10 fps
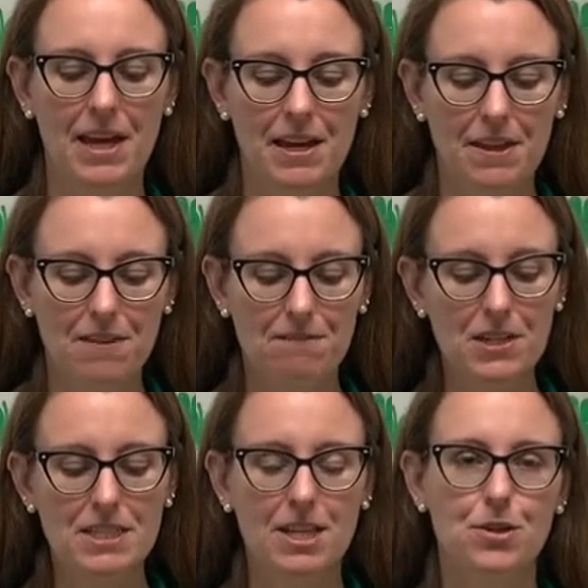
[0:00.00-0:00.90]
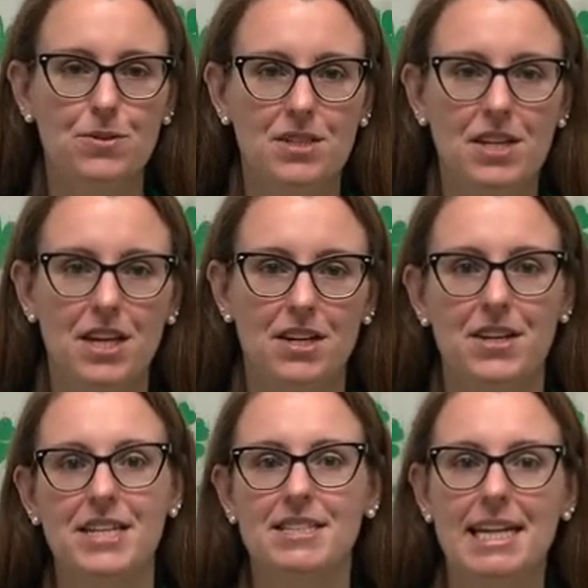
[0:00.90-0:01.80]
The first thing you'll see here
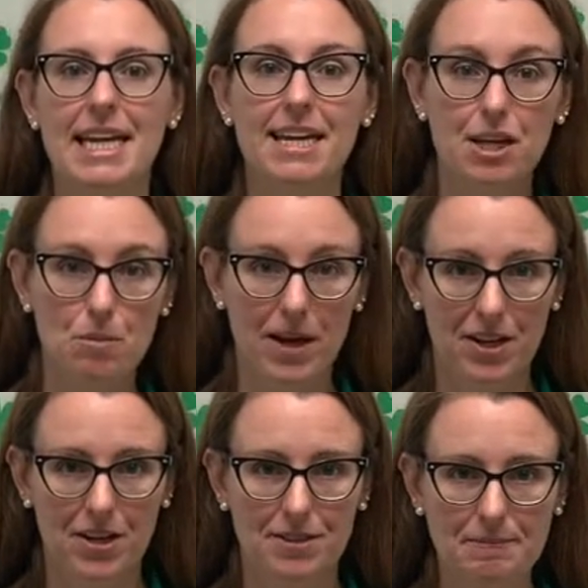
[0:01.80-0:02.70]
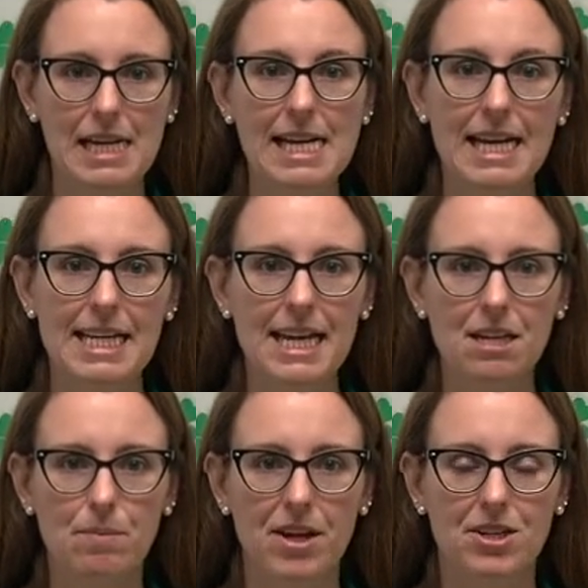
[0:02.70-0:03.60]
is an incubator. An
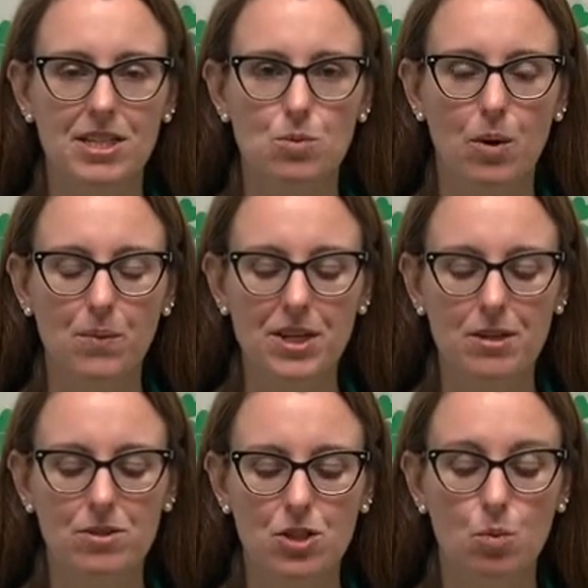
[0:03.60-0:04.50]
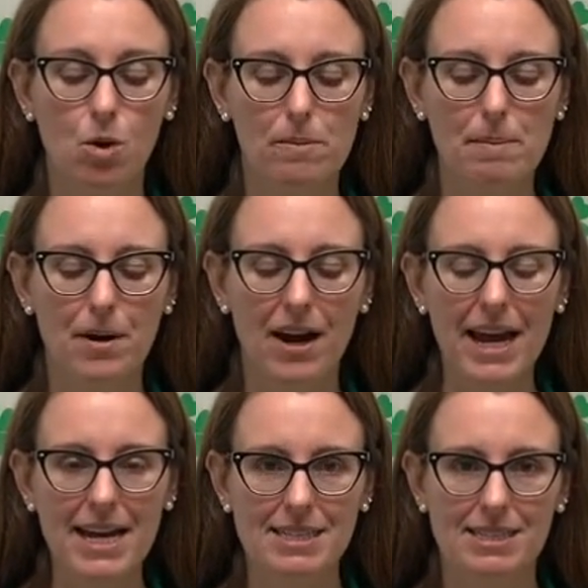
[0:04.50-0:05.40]
incubator is what we use to warm up our
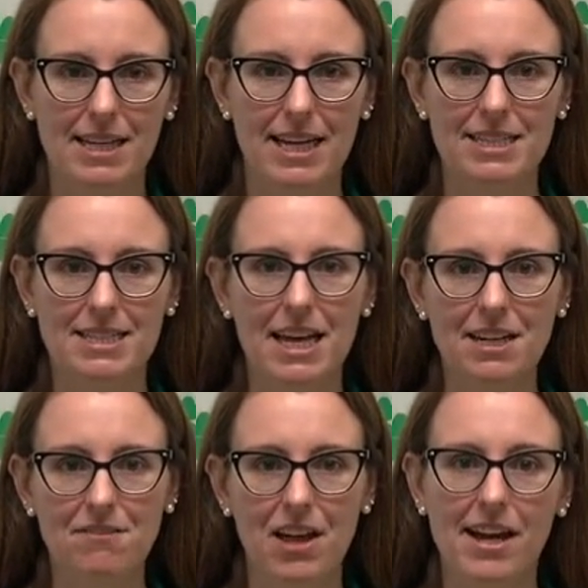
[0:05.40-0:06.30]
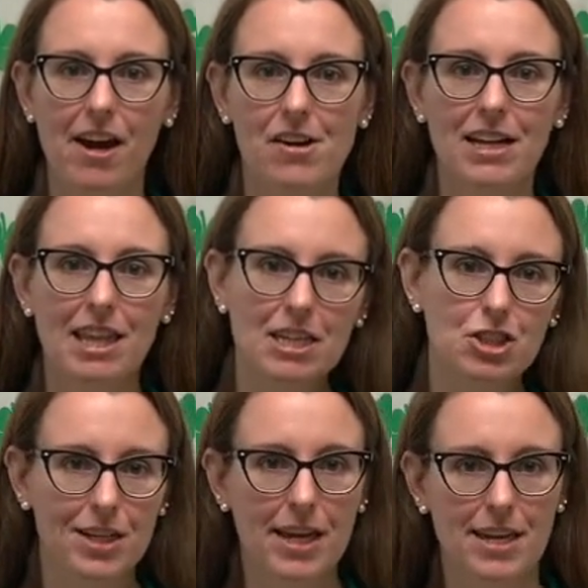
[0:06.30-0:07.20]
eggs. It's kind of like our
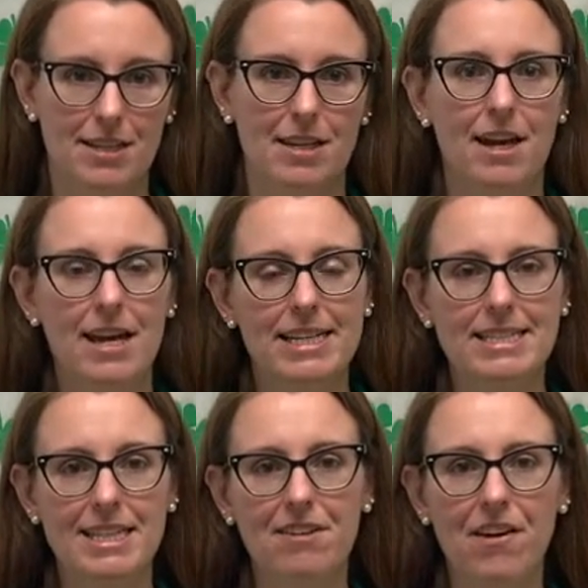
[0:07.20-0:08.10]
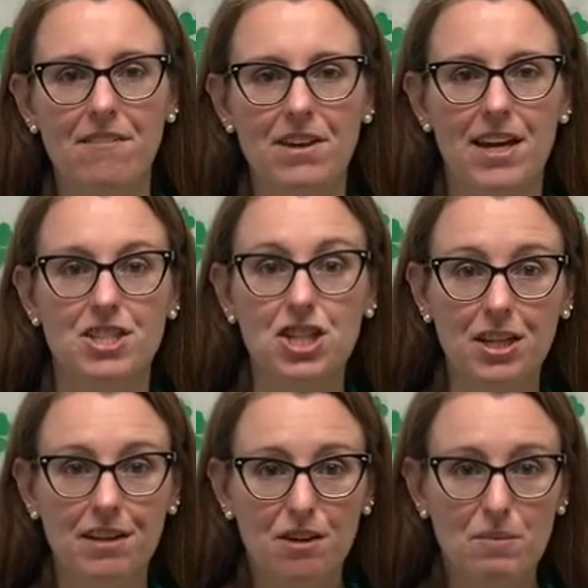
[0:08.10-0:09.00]
electric hen. Instead of having a
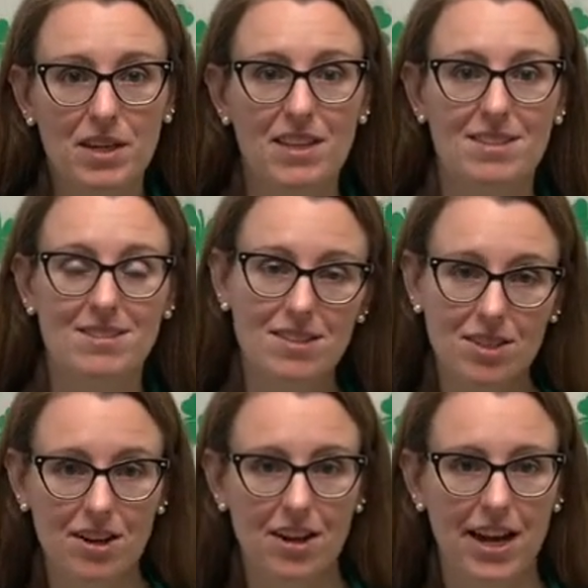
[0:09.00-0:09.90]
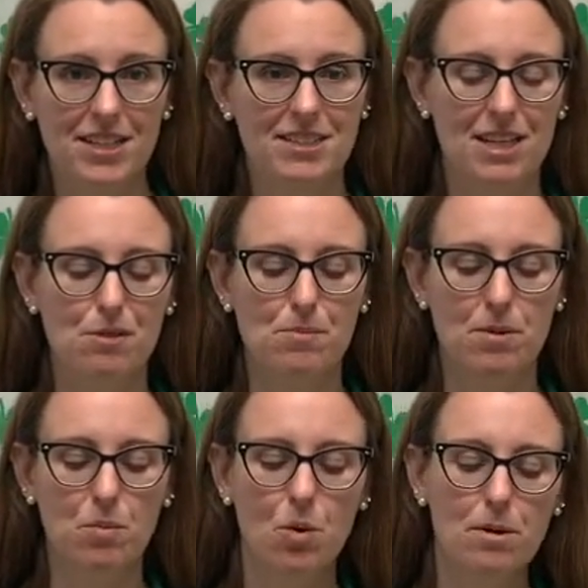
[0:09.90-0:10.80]
chicken come in that sits on our eggs to keep
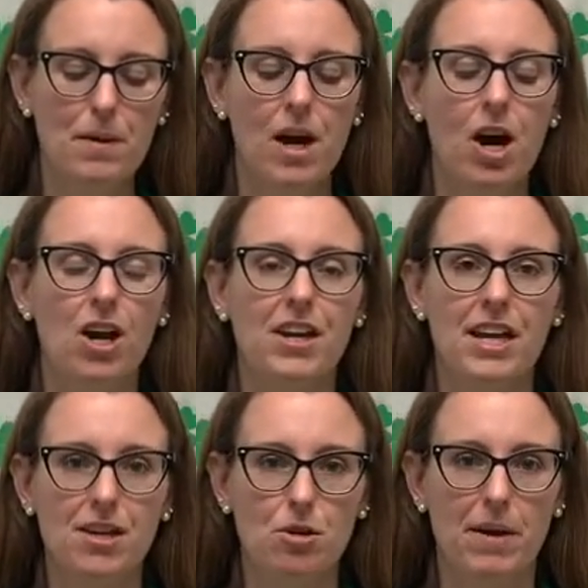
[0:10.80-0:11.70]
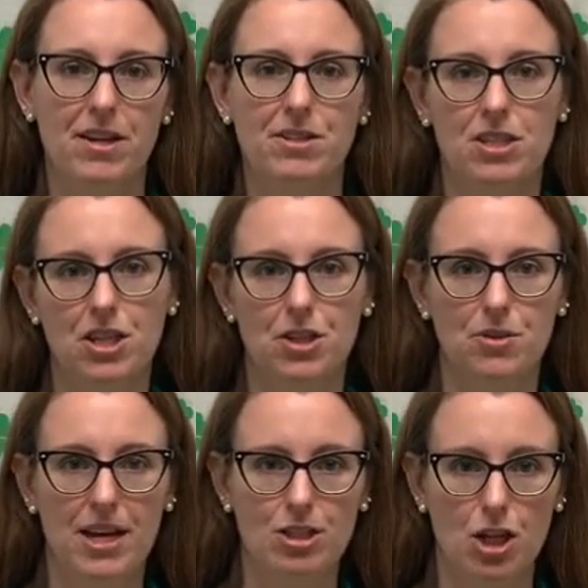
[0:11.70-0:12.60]
them warm, our incubator is going to do
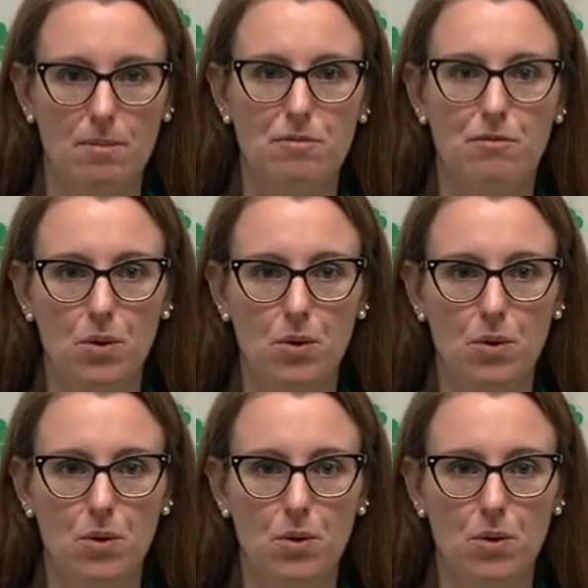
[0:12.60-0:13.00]
that job for